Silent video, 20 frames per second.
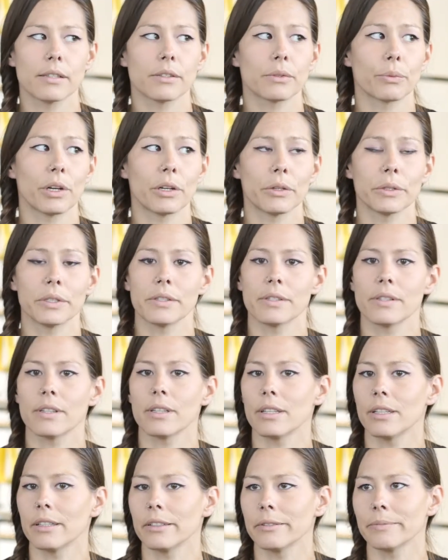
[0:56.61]
as well as
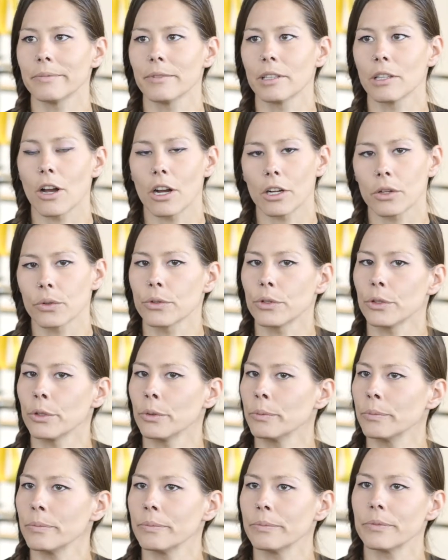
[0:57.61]
the locker
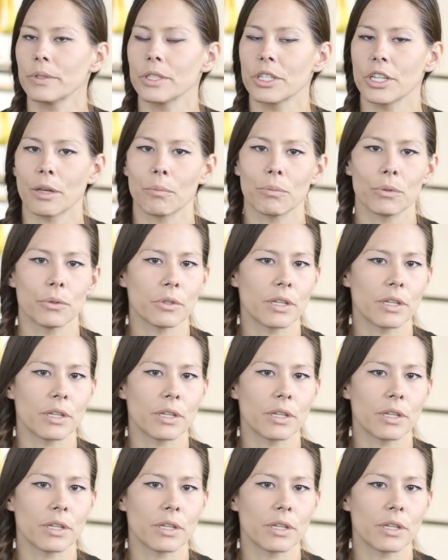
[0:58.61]
room shampoo